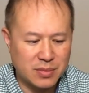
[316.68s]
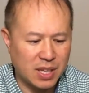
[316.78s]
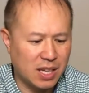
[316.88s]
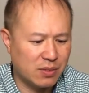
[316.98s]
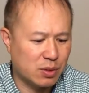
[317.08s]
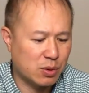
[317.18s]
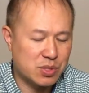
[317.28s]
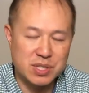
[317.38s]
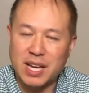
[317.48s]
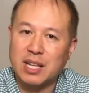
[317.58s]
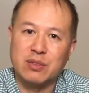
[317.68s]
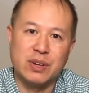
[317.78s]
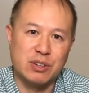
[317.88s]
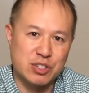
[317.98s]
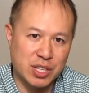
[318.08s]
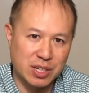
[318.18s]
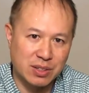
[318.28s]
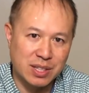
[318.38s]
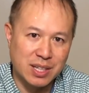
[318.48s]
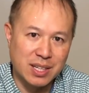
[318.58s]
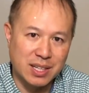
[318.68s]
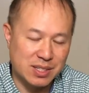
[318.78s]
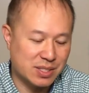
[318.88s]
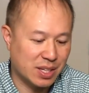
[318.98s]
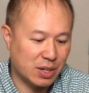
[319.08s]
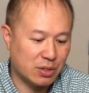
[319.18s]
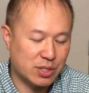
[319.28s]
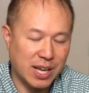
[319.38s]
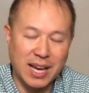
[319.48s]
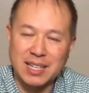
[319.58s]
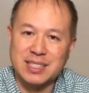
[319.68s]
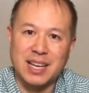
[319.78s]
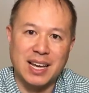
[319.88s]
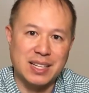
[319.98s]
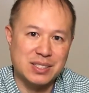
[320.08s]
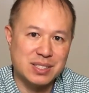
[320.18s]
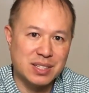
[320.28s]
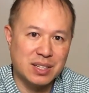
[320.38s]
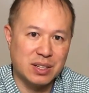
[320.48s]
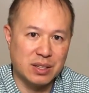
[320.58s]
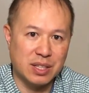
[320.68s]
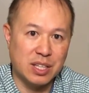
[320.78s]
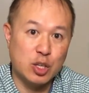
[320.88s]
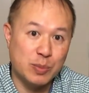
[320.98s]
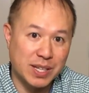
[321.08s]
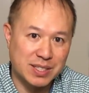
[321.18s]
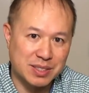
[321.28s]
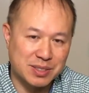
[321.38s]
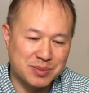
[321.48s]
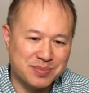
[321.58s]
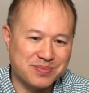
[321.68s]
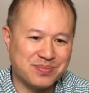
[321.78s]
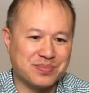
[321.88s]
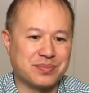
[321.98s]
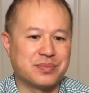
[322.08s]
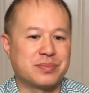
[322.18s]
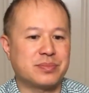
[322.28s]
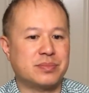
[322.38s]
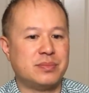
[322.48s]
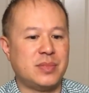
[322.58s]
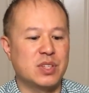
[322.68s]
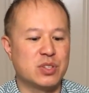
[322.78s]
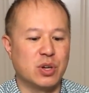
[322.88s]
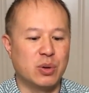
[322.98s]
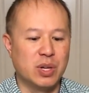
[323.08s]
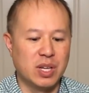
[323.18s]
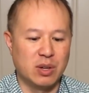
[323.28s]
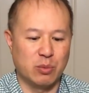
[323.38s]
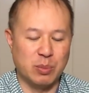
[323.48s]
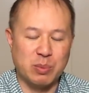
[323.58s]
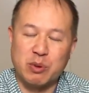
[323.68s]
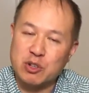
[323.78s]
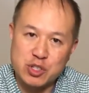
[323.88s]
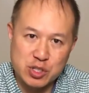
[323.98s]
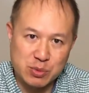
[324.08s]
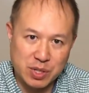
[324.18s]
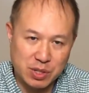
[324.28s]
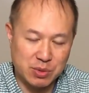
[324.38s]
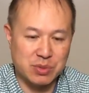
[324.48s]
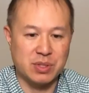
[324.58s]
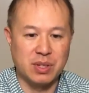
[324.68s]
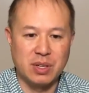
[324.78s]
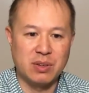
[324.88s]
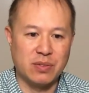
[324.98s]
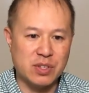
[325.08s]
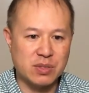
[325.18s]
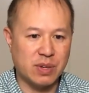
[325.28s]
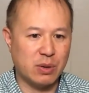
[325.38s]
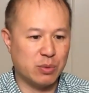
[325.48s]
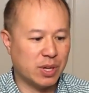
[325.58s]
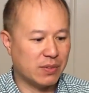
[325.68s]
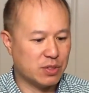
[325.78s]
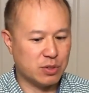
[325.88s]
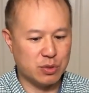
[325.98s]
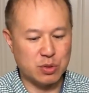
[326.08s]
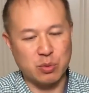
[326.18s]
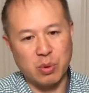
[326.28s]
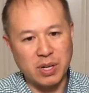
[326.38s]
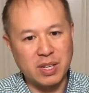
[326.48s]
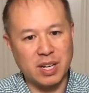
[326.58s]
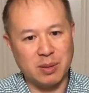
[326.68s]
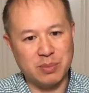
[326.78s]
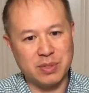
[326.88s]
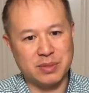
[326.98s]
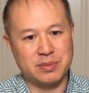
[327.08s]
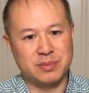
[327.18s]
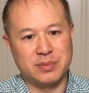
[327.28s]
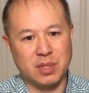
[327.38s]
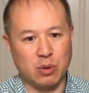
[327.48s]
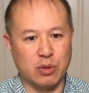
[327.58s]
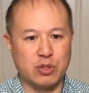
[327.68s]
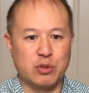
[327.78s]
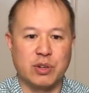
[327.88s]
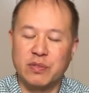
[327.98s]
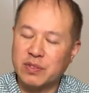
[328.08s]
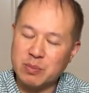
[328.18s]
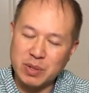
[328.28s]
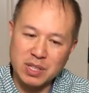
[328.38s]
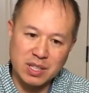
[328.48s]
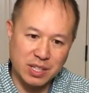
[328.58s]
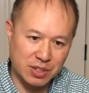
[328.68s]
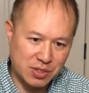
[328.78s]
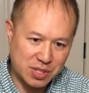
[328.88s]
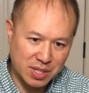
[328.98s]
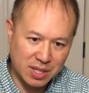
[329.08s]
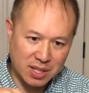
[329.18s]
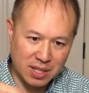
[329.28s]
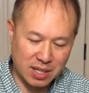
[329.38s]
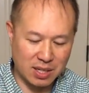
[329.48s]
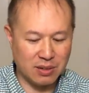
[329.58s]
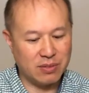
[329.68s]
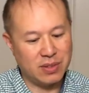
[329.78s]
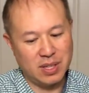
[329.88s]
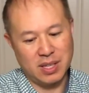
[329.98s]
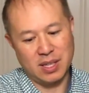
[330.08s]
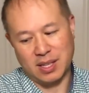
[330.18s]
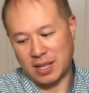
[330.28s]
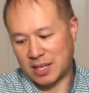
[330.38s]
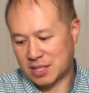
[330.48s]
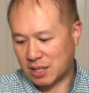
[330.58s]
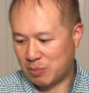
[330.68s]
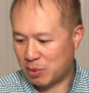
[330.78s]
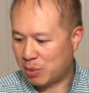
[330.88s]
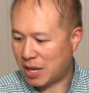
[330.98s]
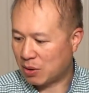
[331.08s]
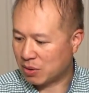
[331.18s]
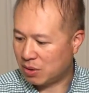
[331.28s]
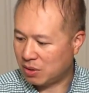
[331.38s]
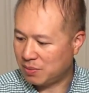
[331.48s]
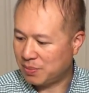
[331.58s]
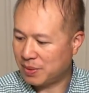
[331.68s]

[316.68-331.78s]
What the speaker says: And of course, the aloe vera gel is there to act as the humectant. So what proportions do we use? First of all, we'll have to use 1 cup or 250 milliliters of isopropyl alcohol.